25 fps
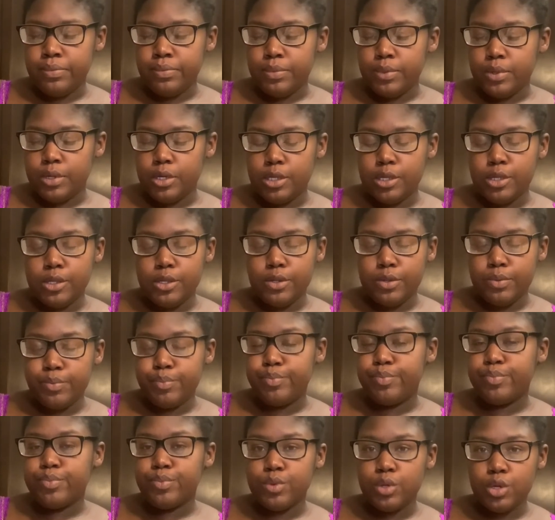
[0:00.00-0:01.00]
because
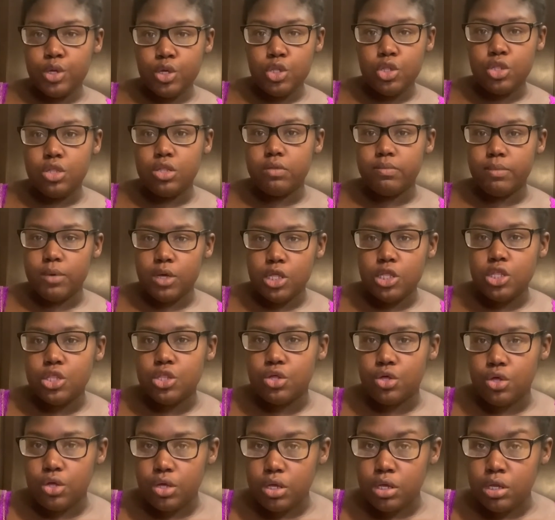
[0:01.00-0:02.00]
she smells
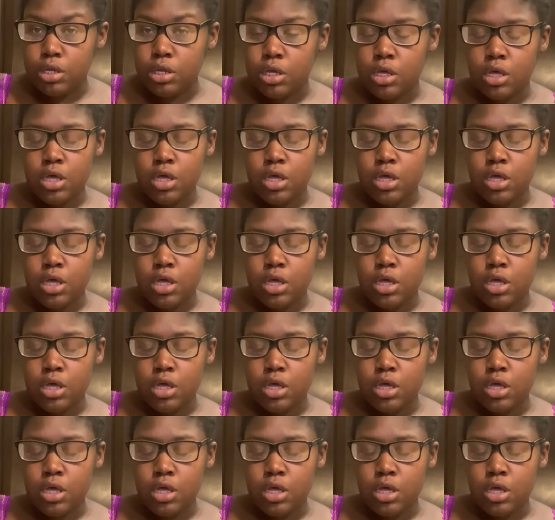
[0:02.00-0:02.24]
good.